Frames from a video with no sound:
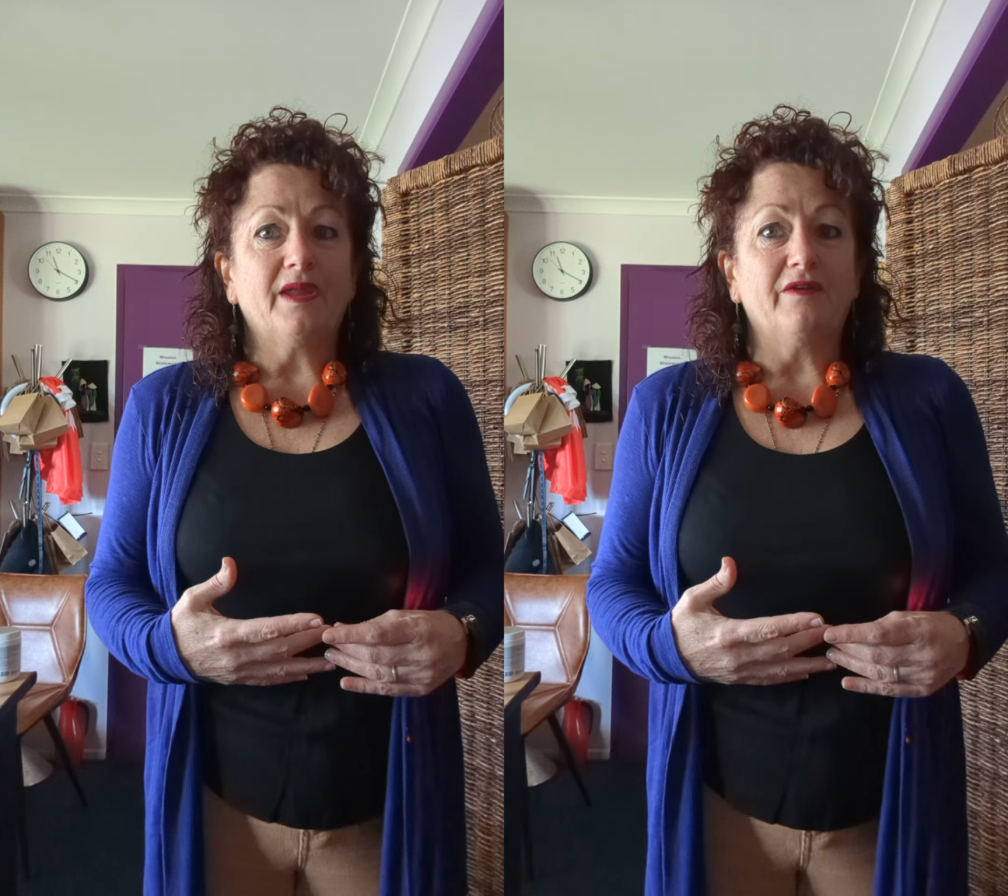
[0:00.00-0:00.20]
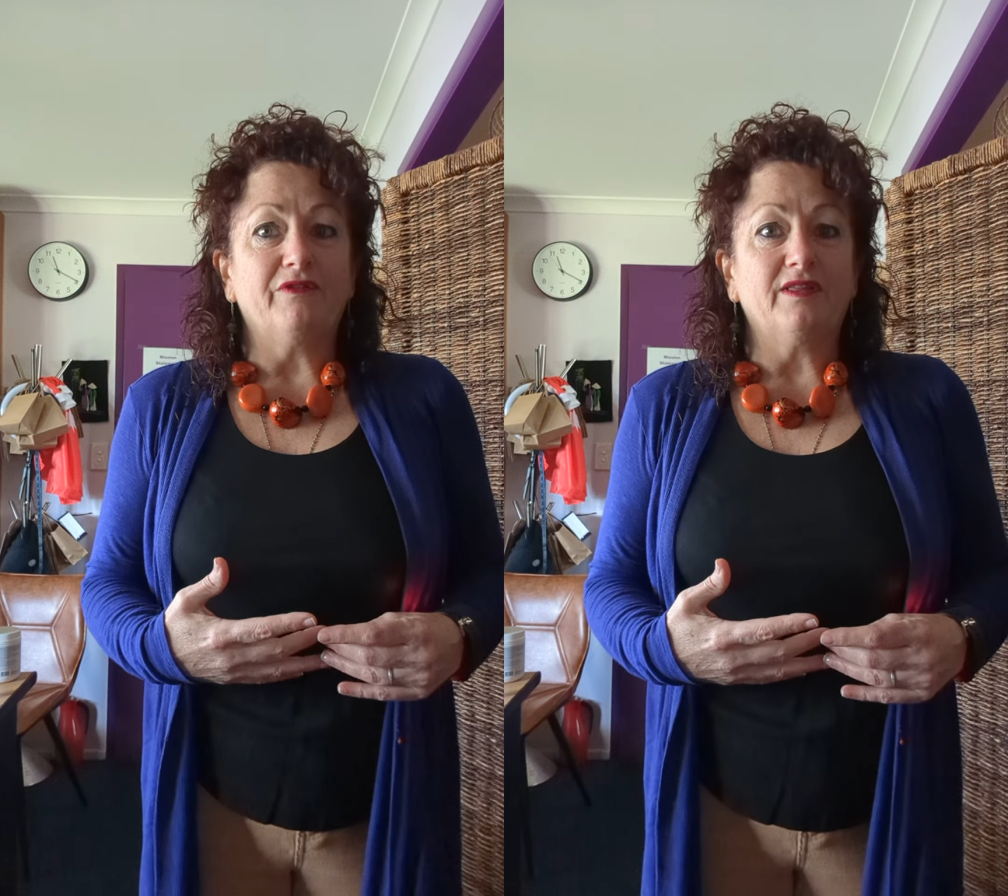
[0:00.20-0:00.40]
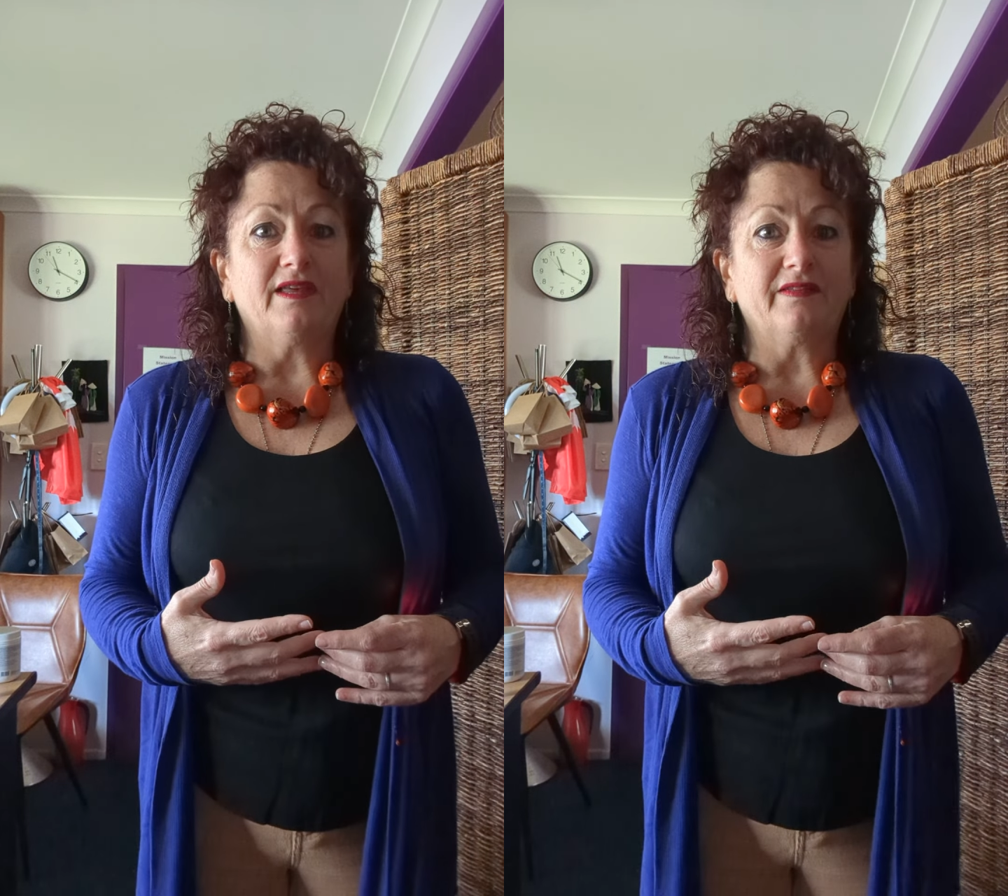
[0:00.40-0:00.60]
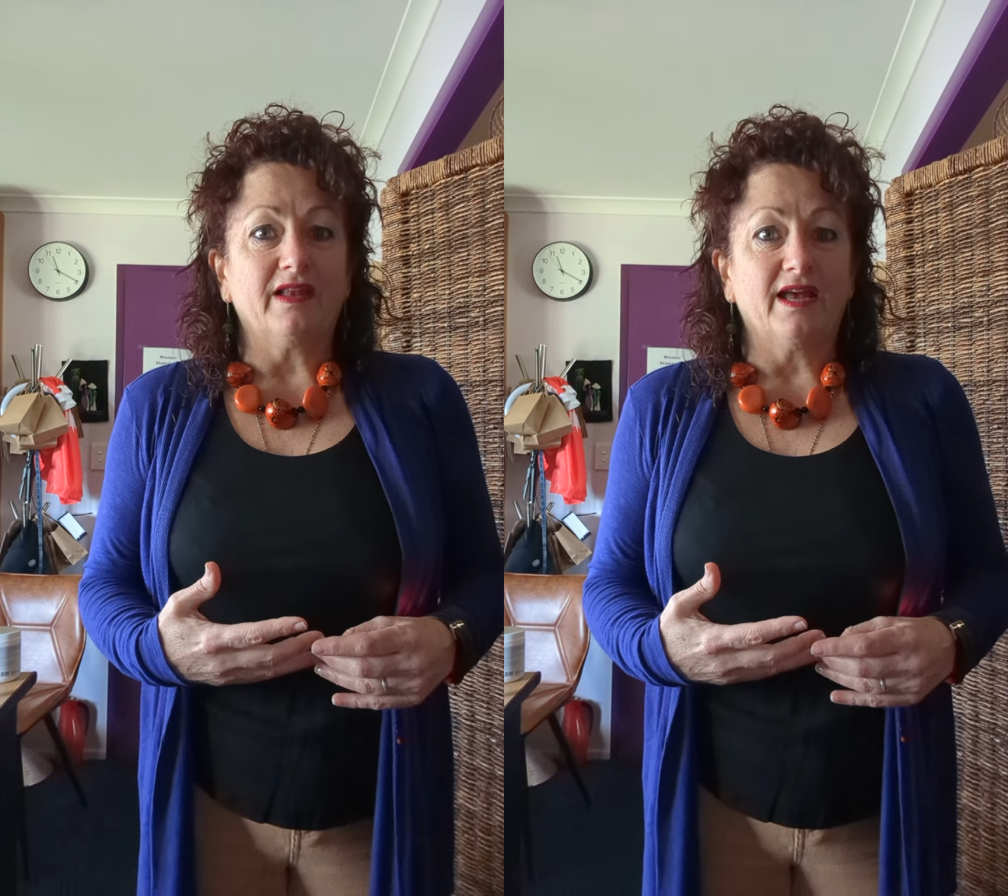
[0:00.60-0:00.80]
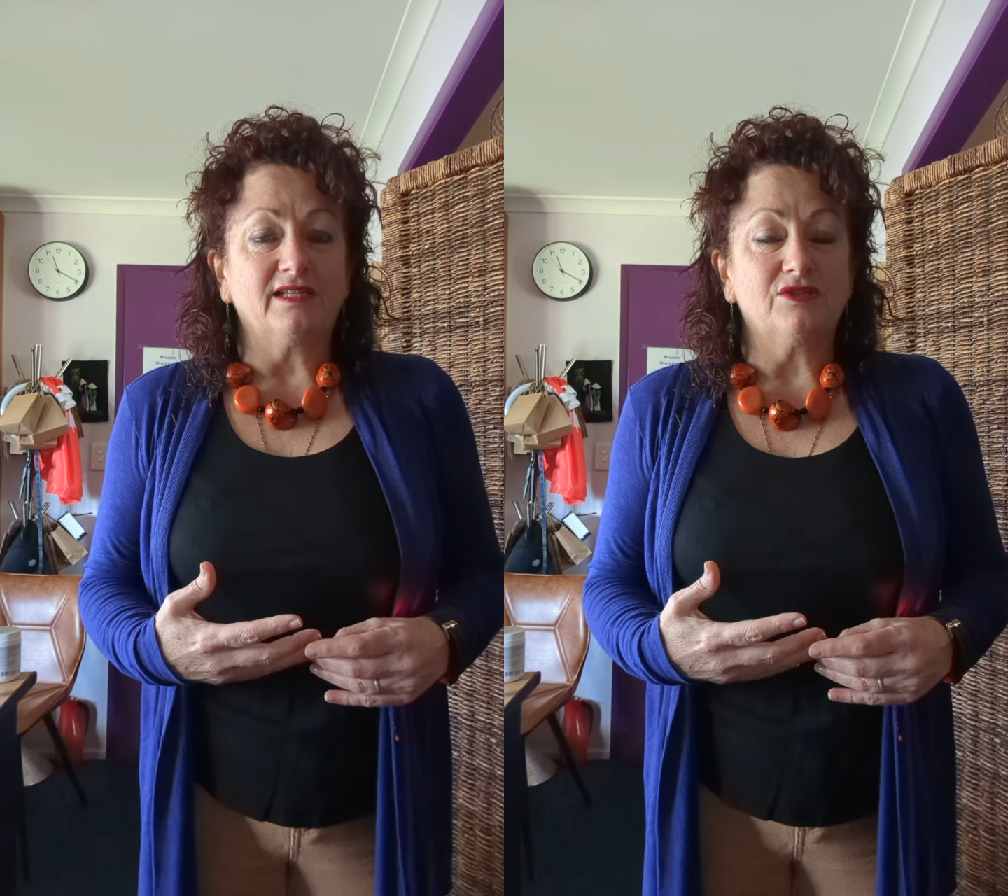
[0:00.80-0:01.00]
everything
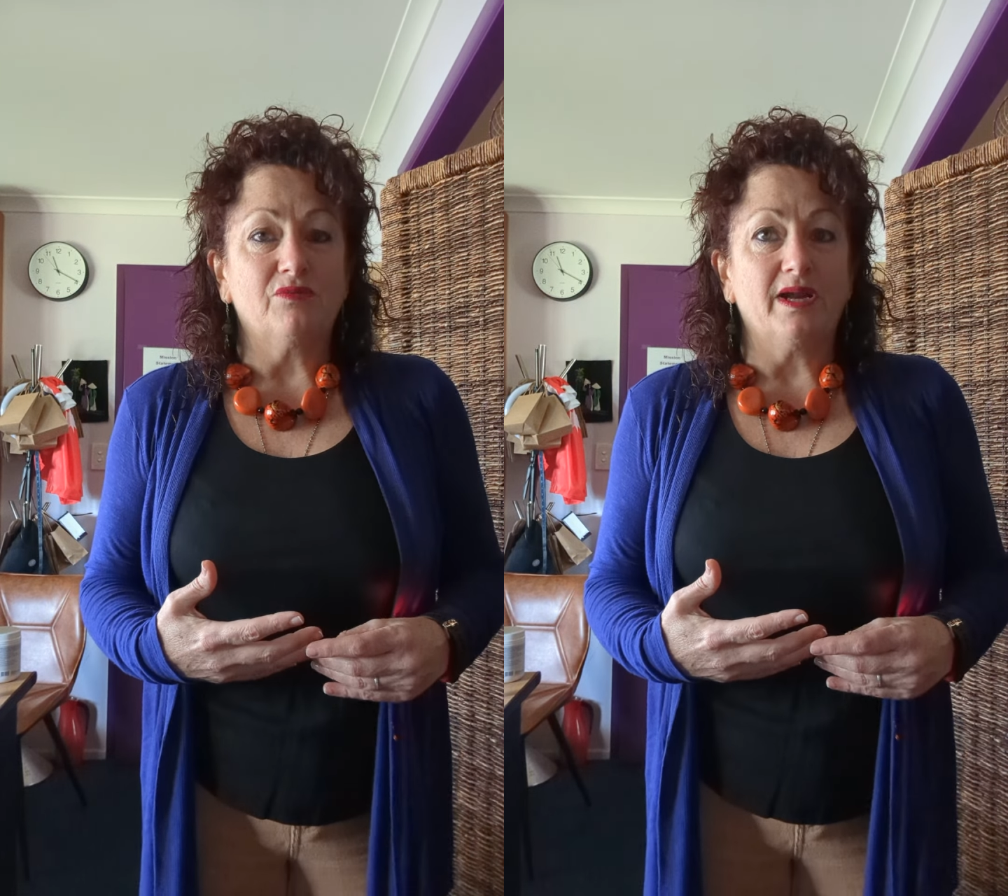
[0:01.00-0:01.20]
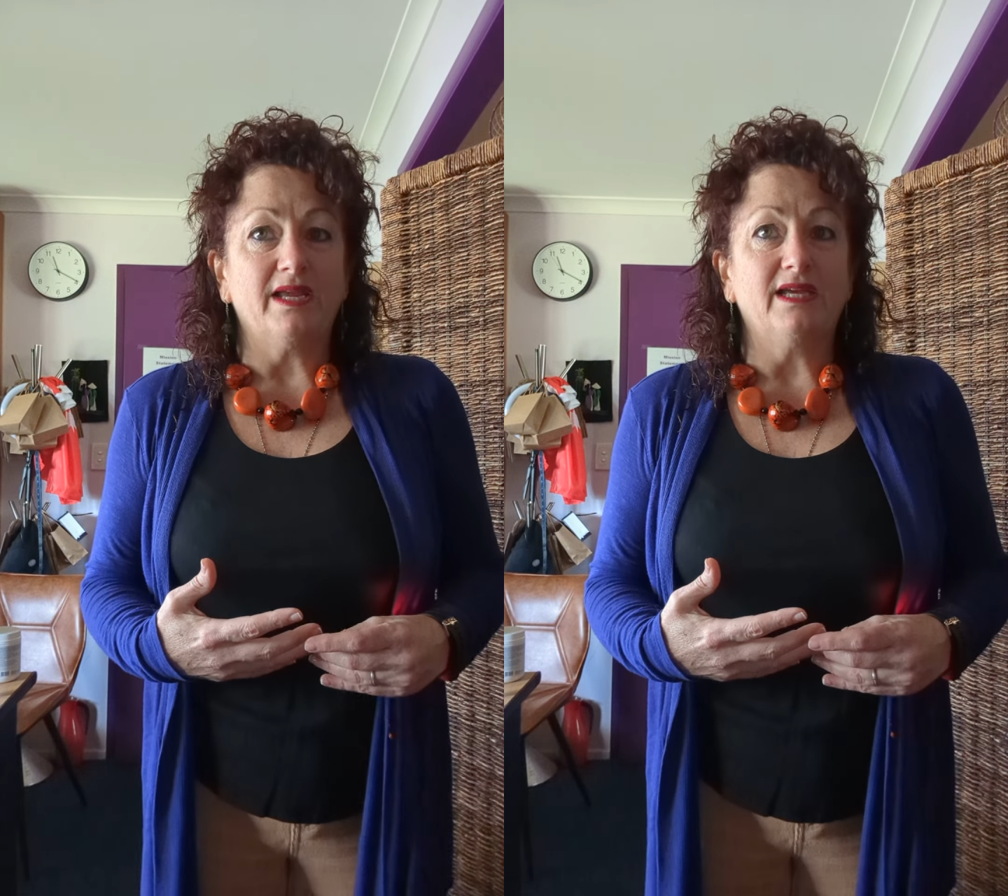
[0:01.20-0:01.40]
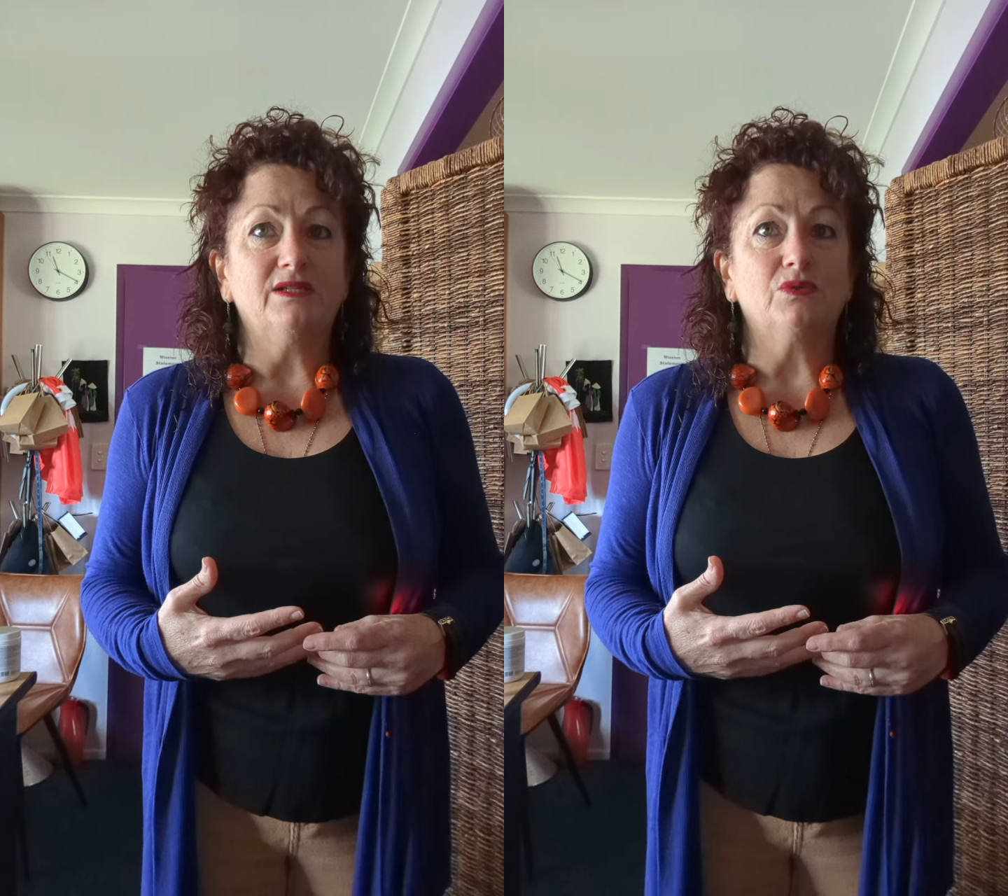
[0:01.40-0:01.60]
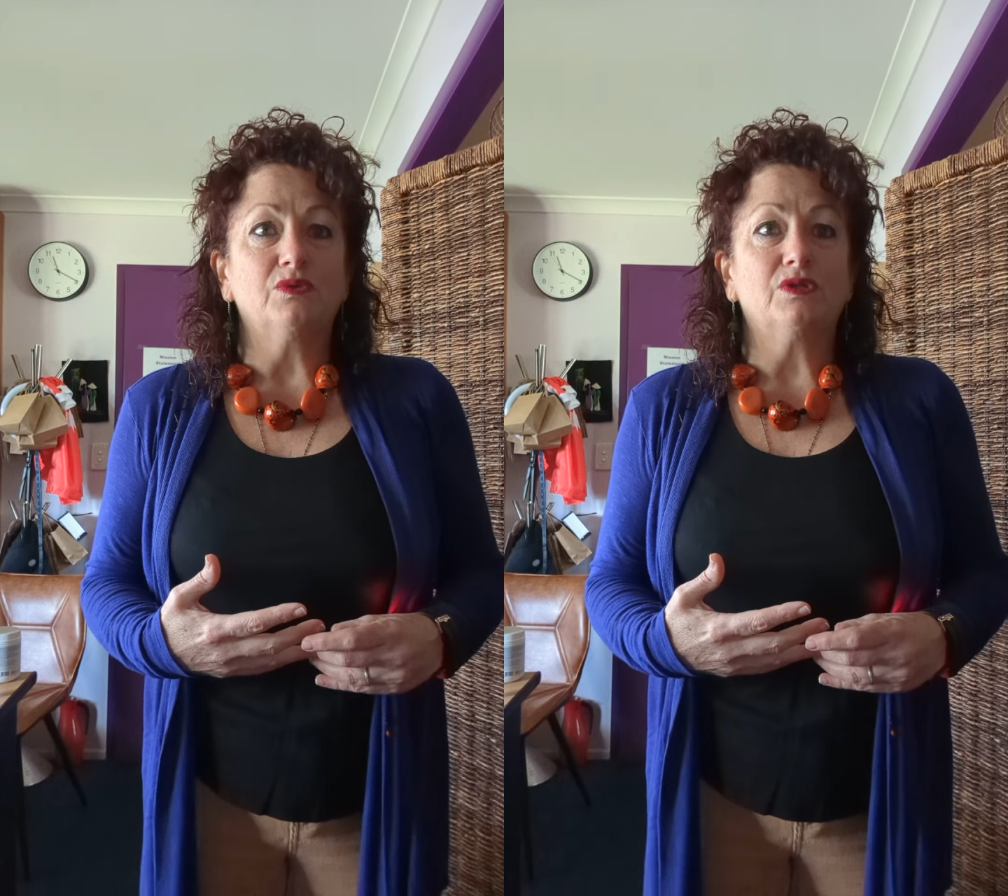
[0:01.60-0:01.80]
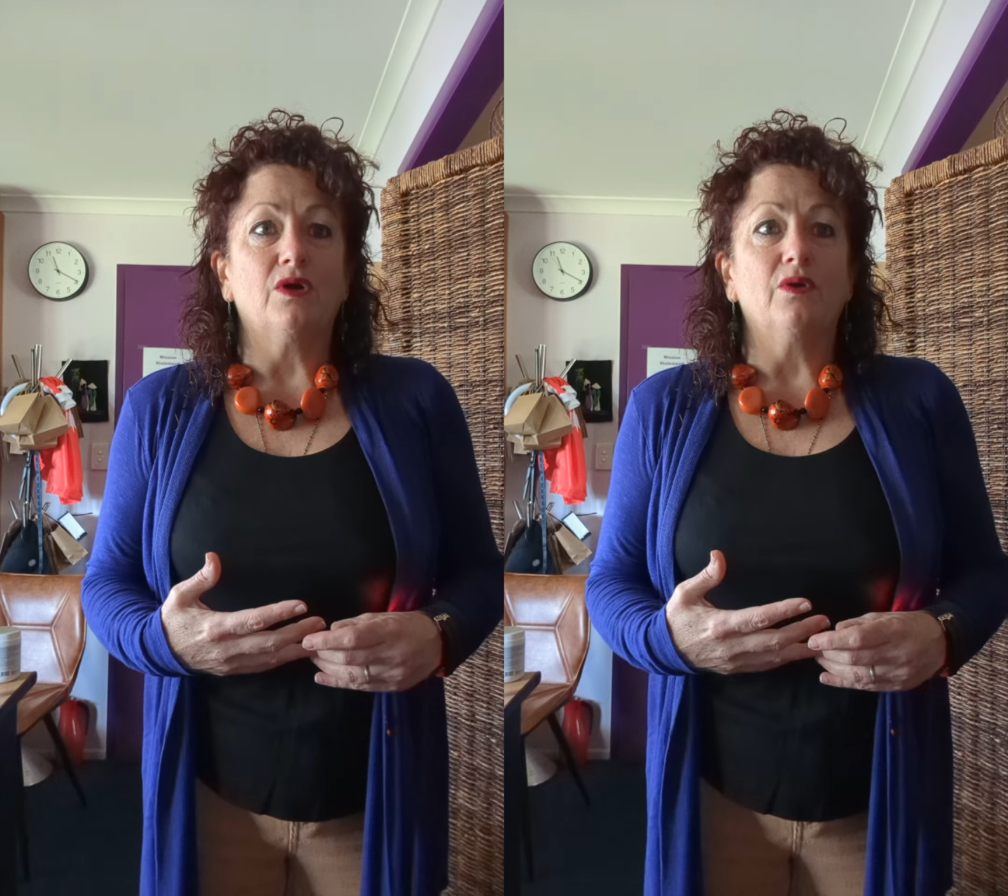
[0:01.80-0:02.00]
the last 3 years or
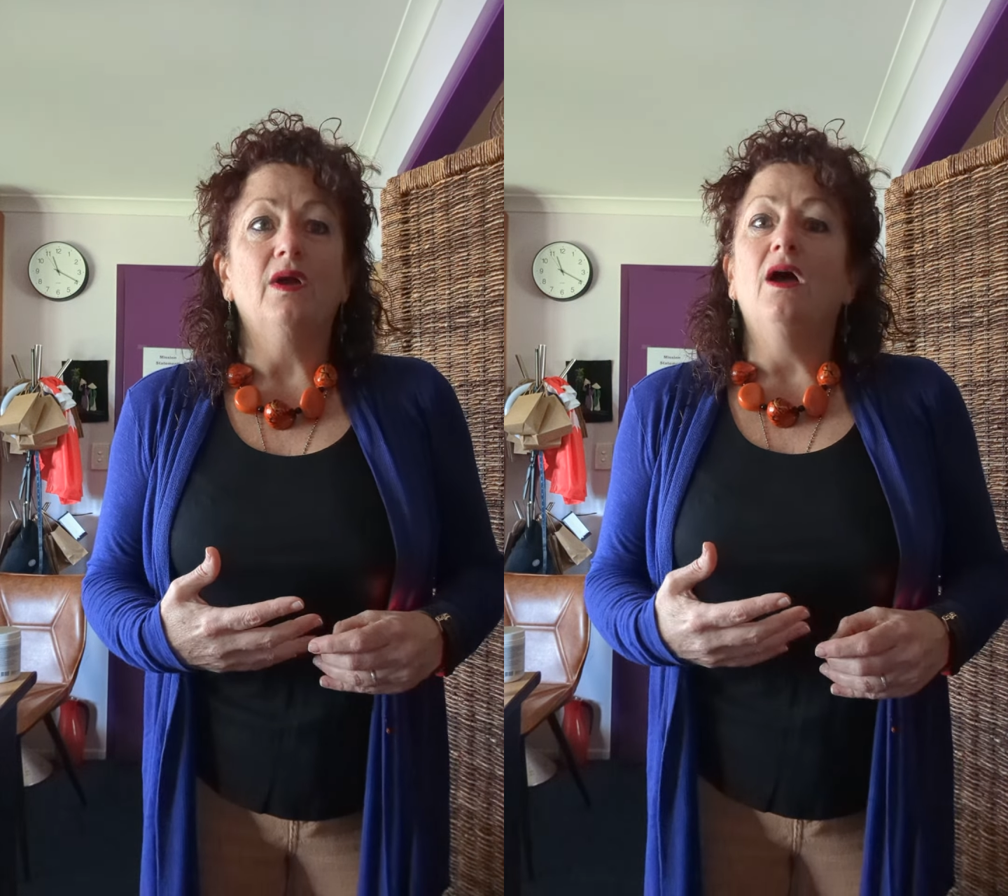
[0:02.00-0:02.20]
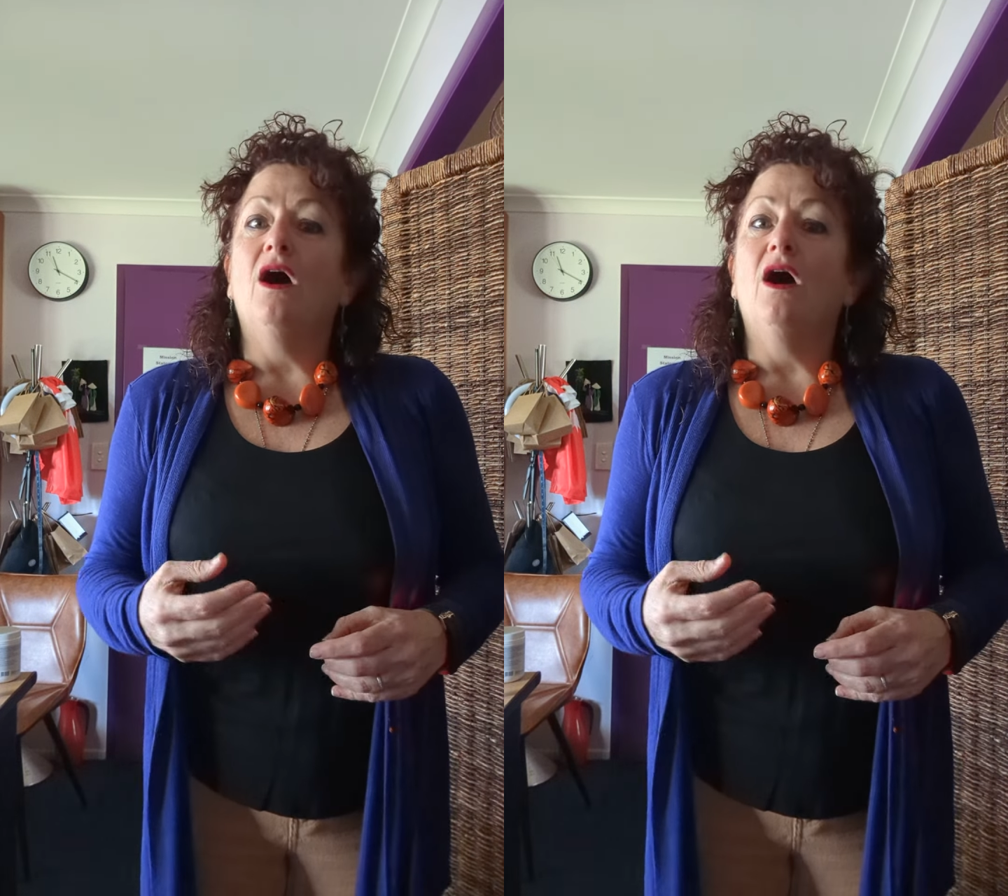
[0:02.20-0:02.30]
so.